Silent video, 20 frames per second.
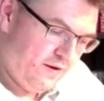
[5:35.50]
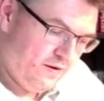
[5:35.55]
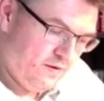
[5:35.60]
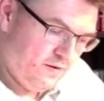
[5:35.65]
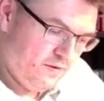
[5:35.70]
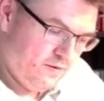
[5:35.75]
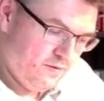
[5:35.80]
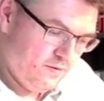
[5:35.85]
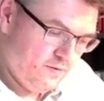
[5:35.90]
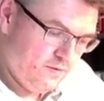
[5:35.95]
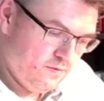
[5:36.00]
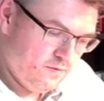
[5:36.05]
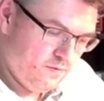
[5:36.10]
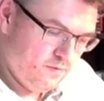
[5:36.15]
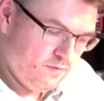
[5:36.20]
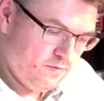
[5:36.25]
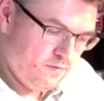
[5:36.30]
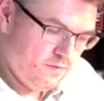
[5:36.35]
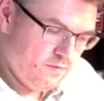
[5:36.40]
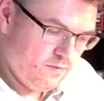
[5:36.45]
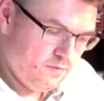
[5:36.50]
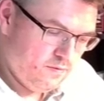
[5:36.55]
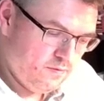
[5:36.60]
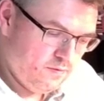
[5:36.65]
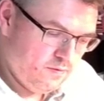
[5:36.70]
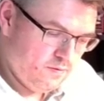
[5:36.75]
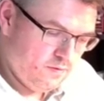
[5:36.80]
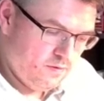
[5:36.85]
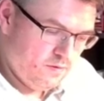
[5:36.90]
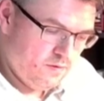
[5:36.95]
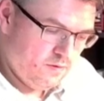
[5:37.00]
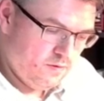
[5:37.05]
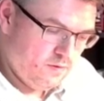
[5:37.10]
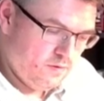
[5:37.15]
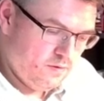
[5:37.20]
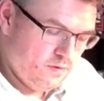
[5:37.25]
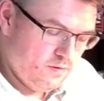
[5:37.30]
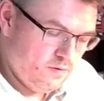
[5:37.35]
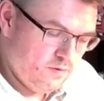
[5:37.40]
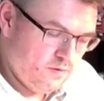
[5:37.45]

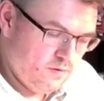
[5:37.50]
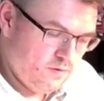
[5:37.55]
No one is speaking in this clip.